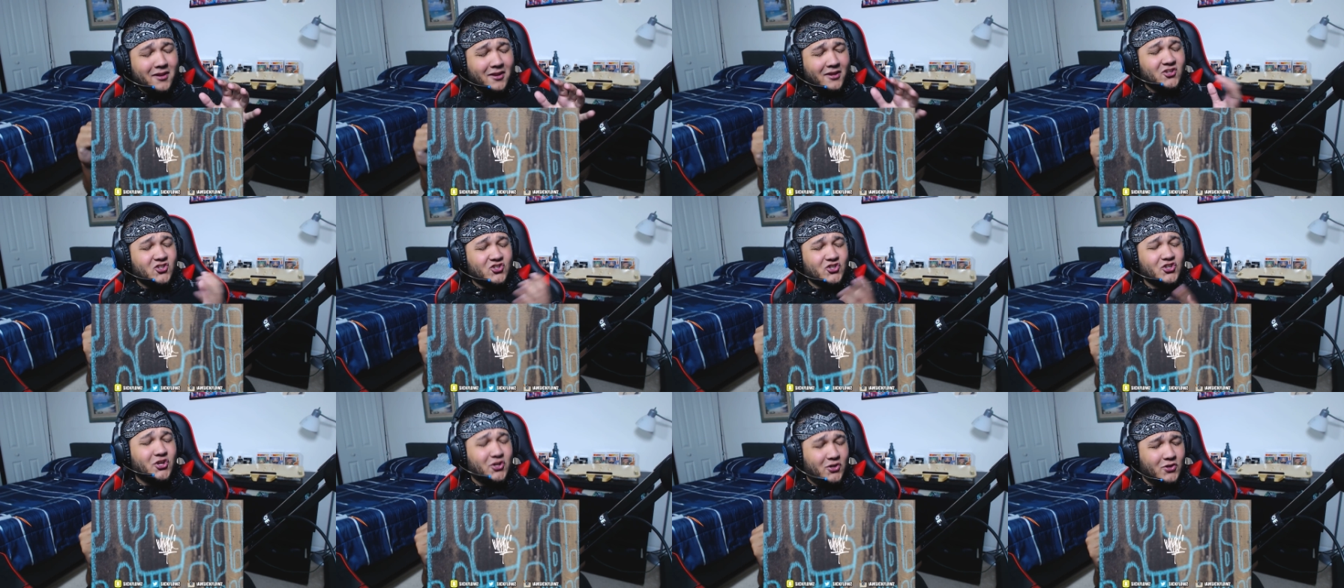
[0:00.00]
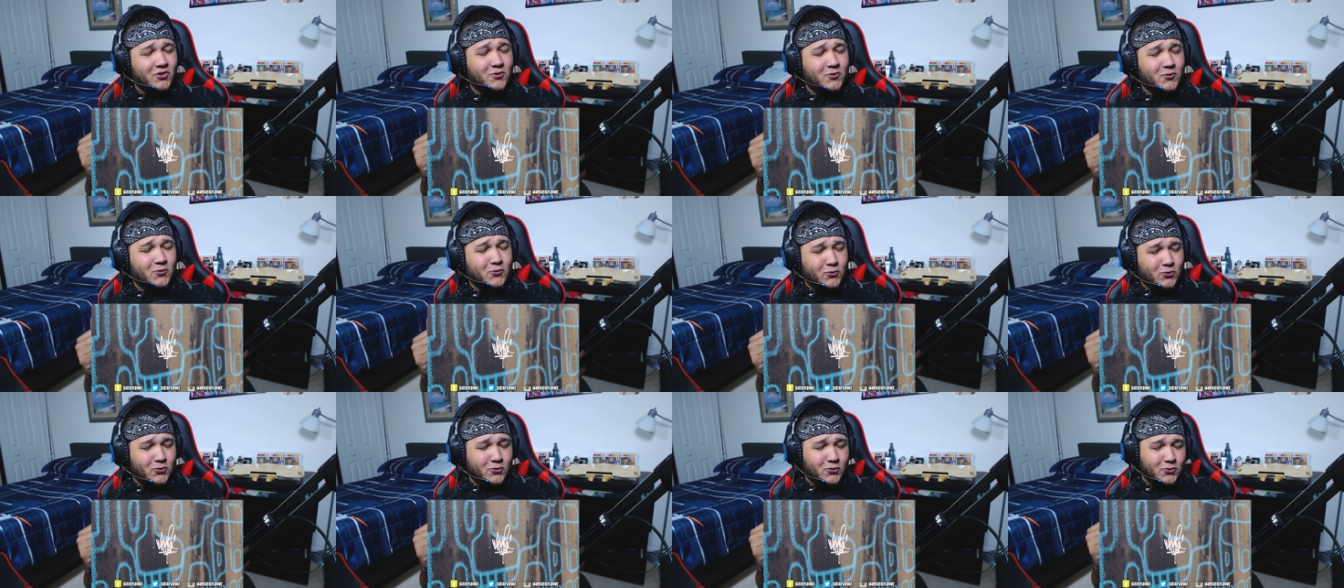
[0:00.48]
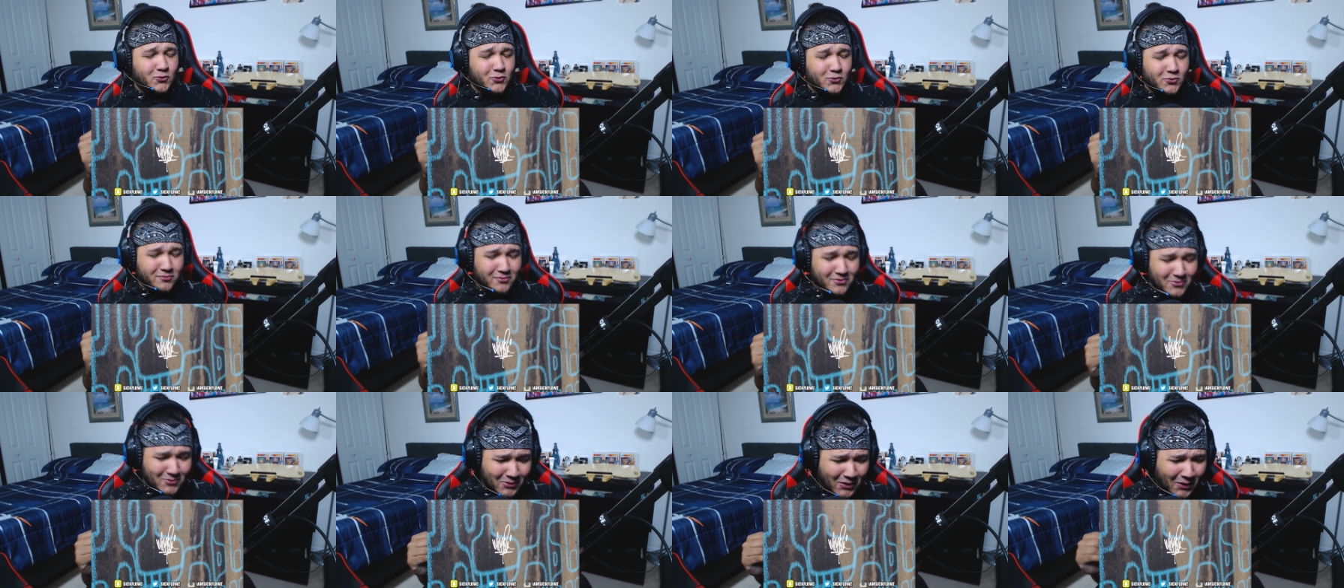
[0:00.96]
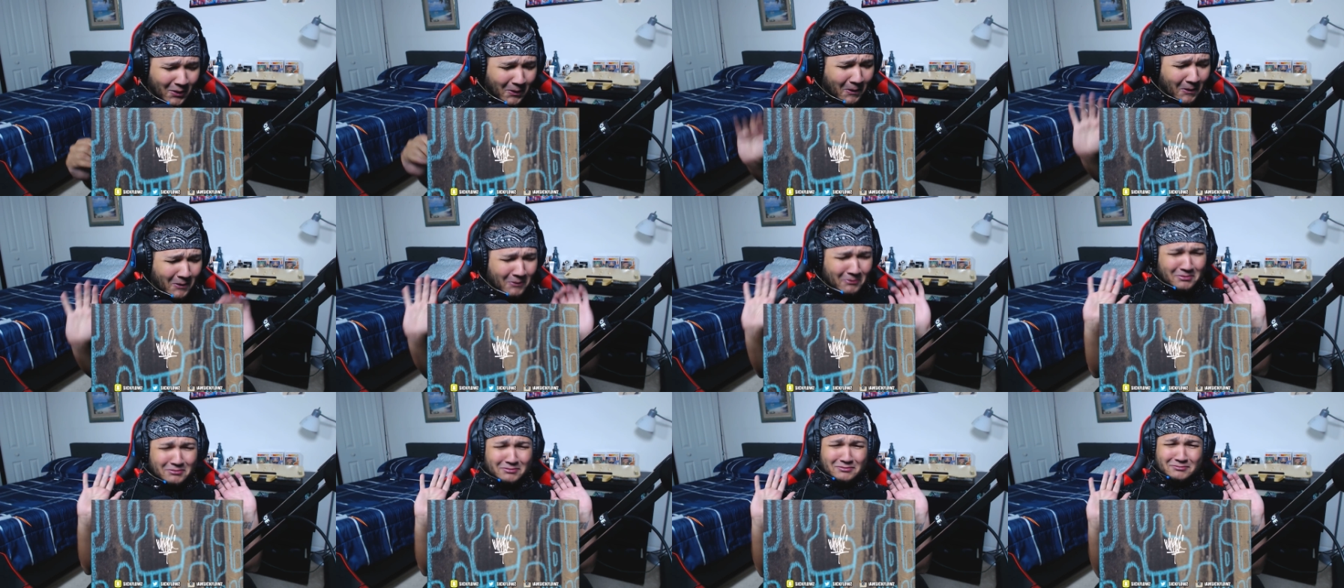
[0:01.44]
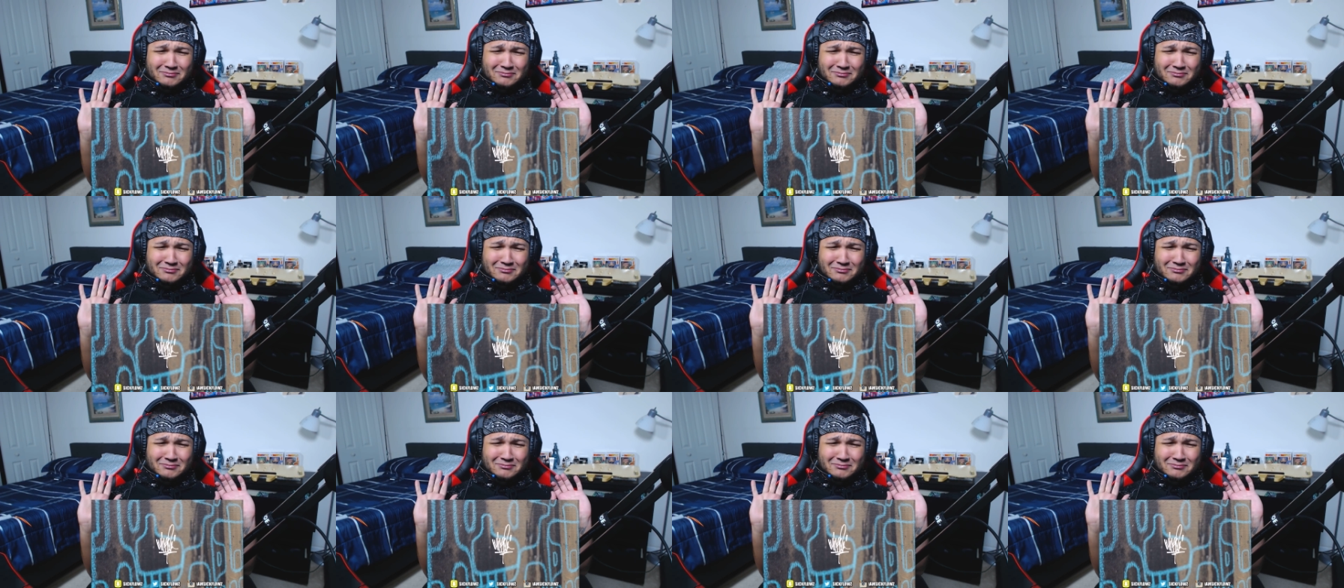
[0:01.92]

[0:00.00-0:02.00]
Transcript: it is you. Woo!